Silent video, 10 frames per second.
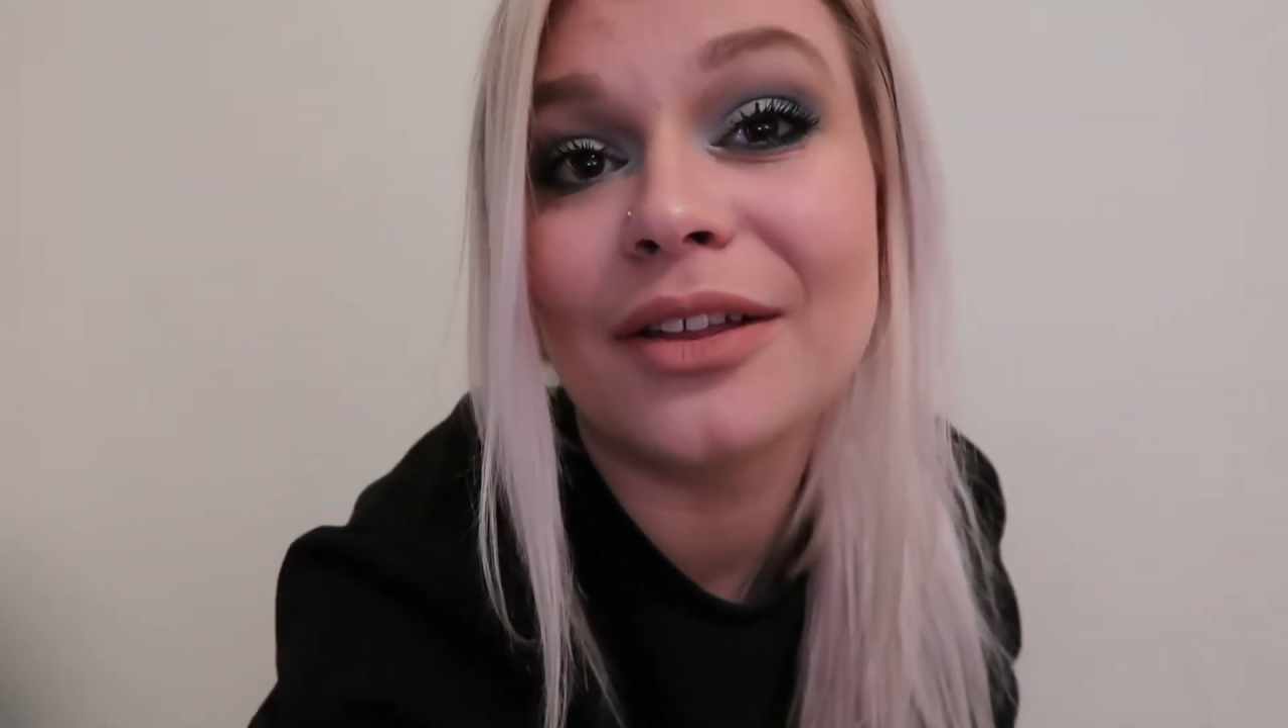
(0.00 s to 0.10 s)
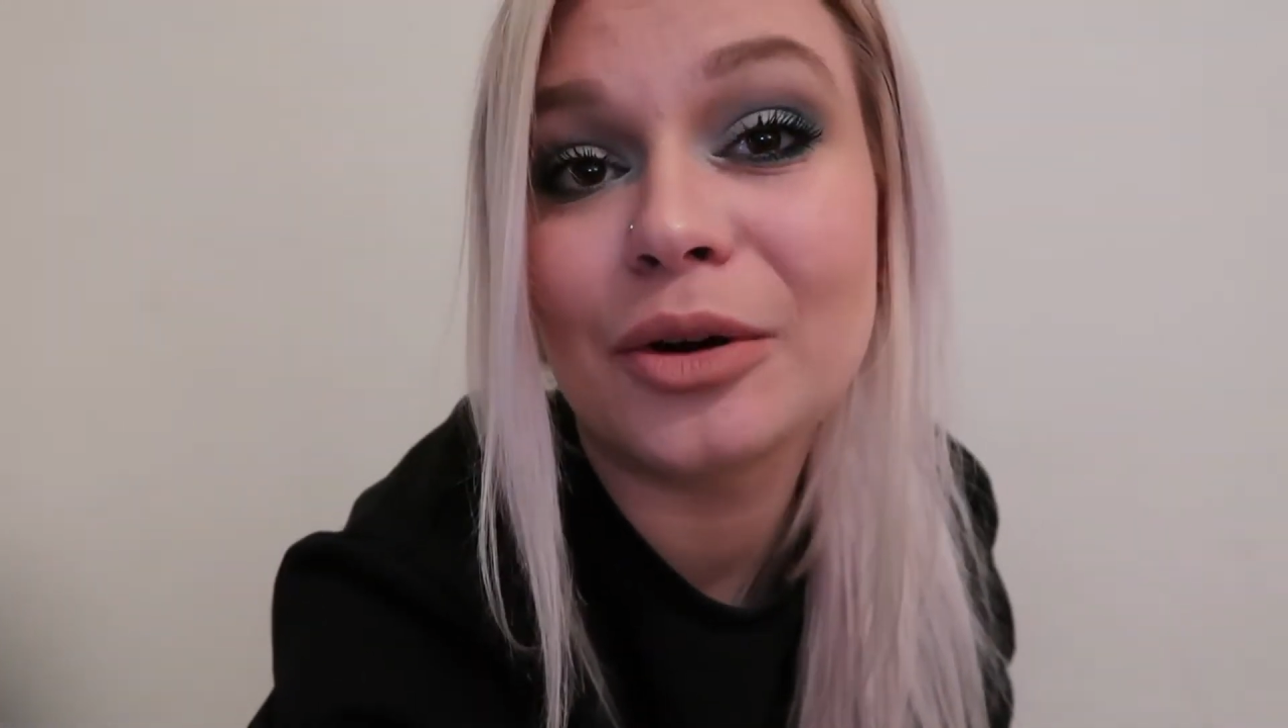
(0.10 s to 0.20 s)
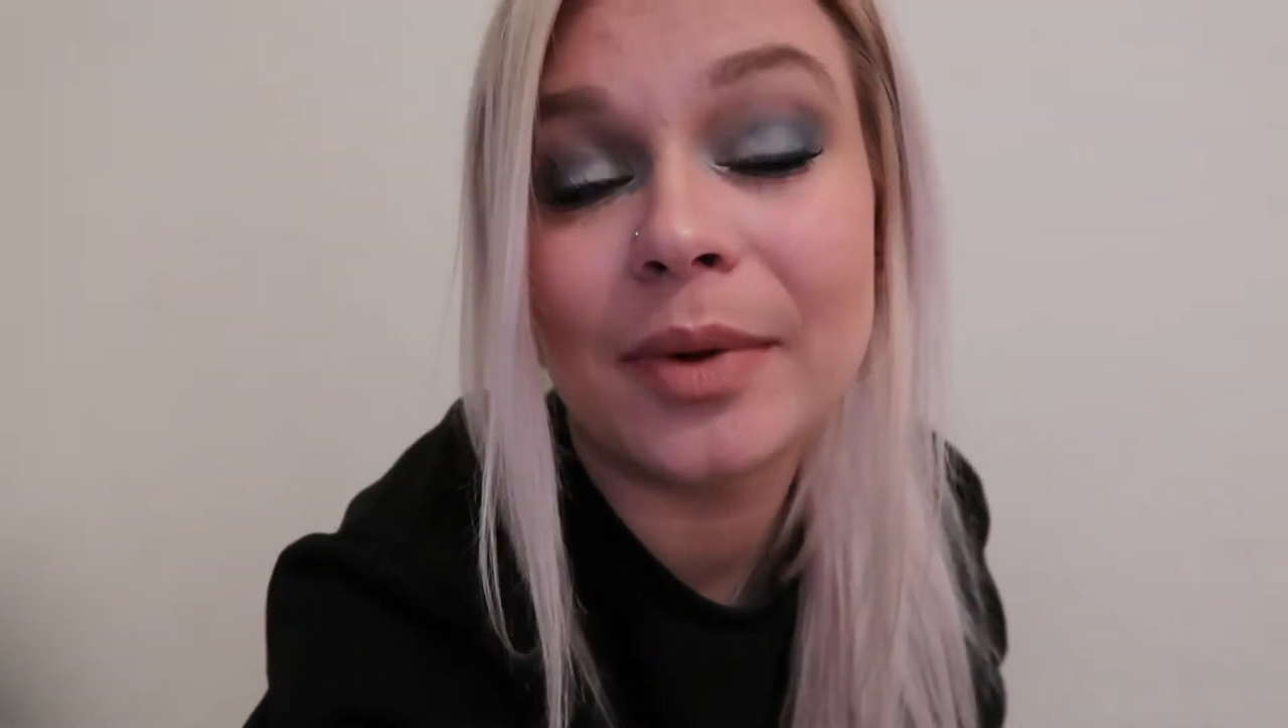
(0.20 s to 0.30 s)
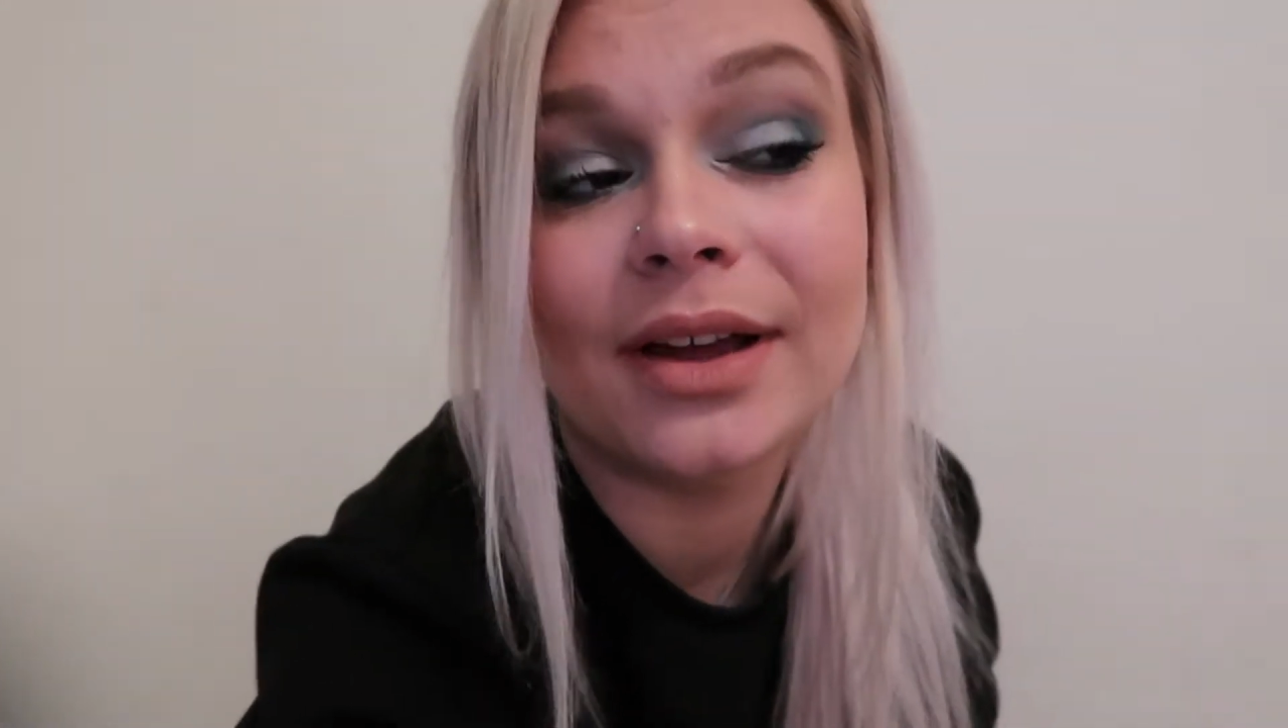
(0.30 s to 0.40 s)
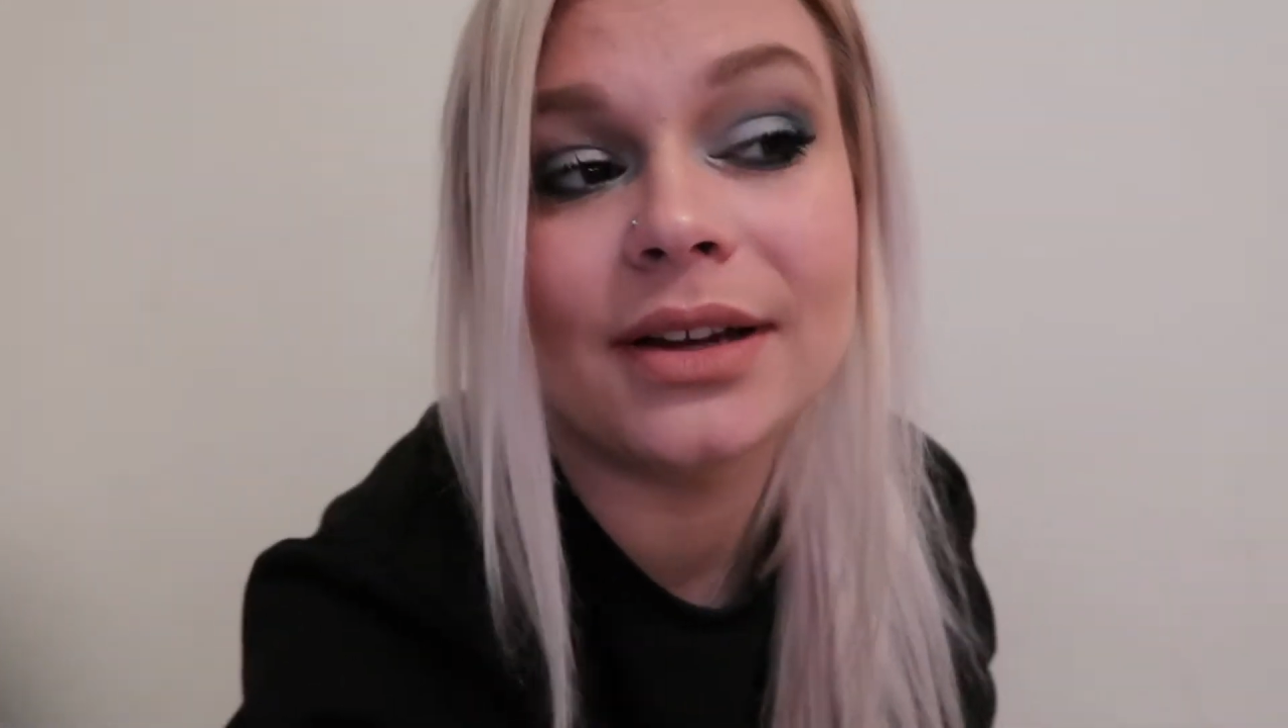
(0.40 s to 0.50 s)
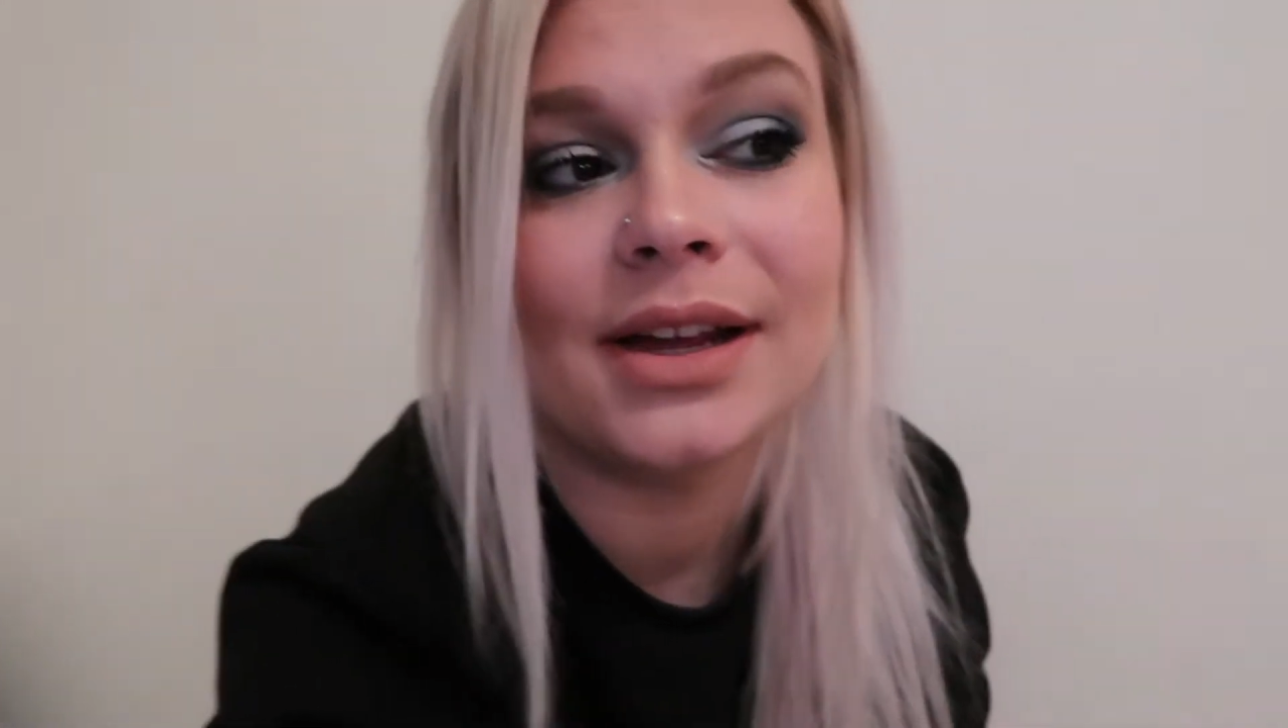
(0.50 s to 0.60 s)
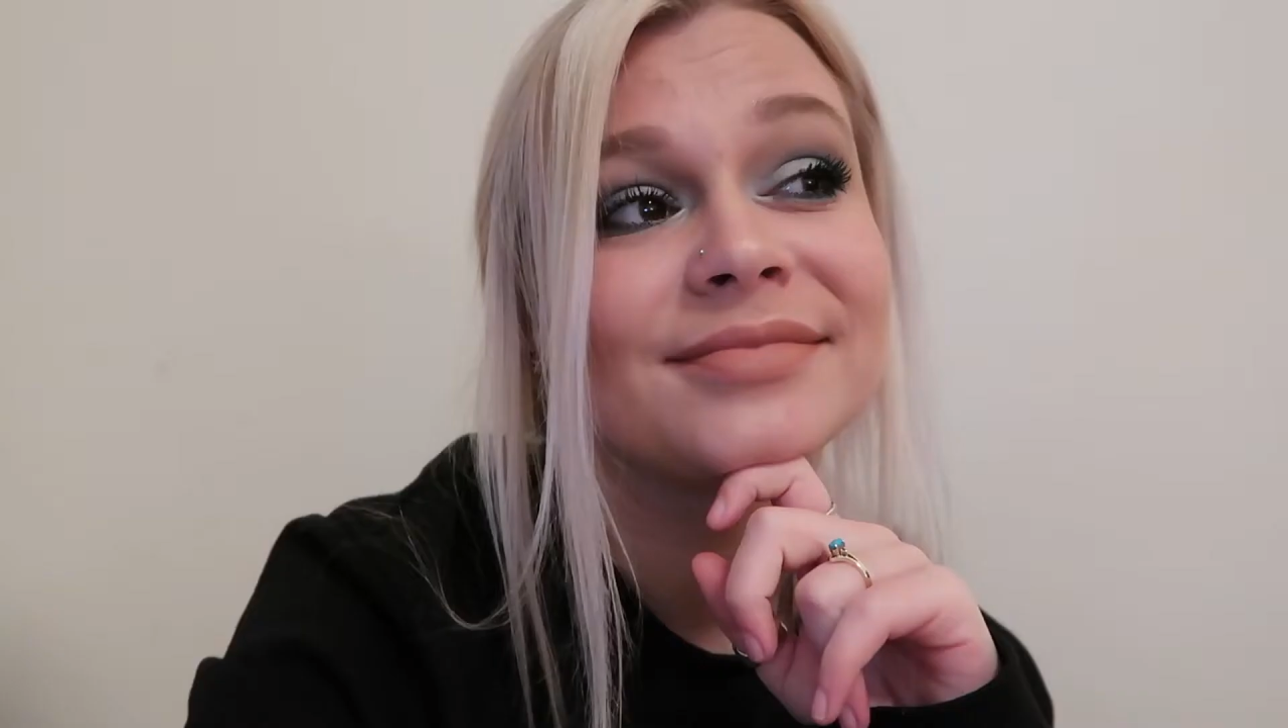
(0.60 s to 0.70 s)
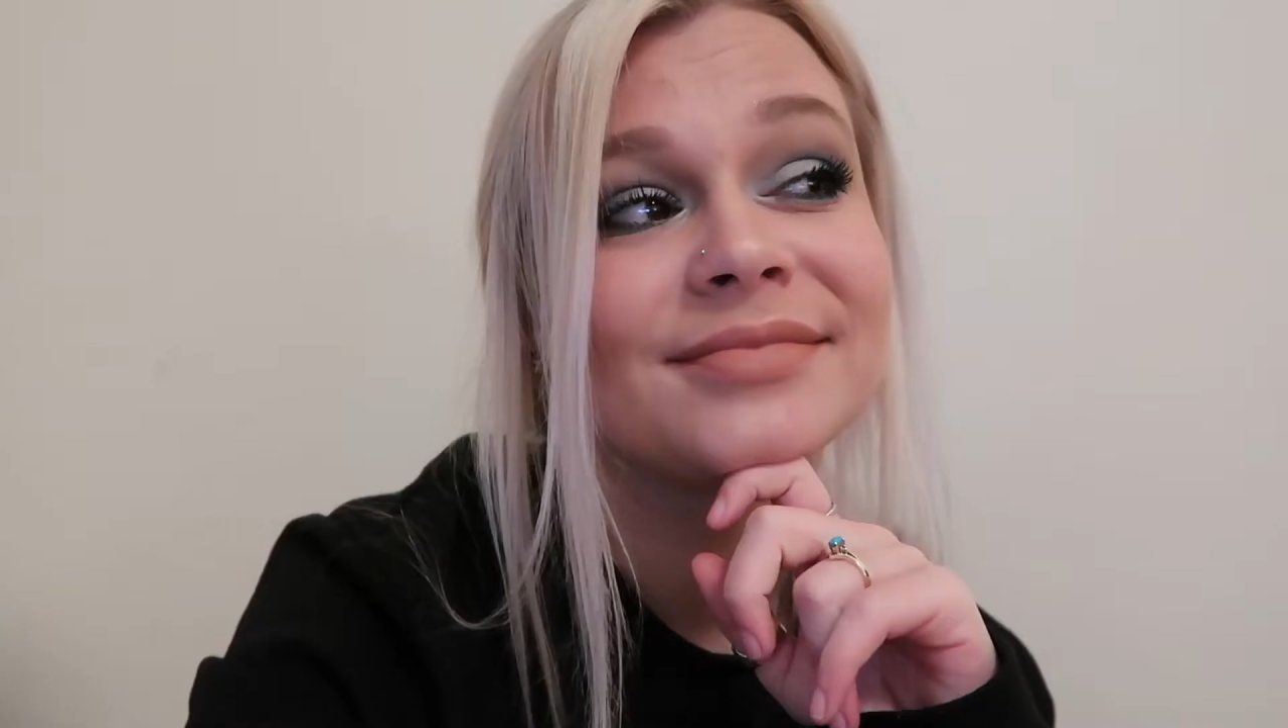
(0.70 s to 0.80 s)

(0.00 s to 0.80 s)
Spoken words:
a little bit.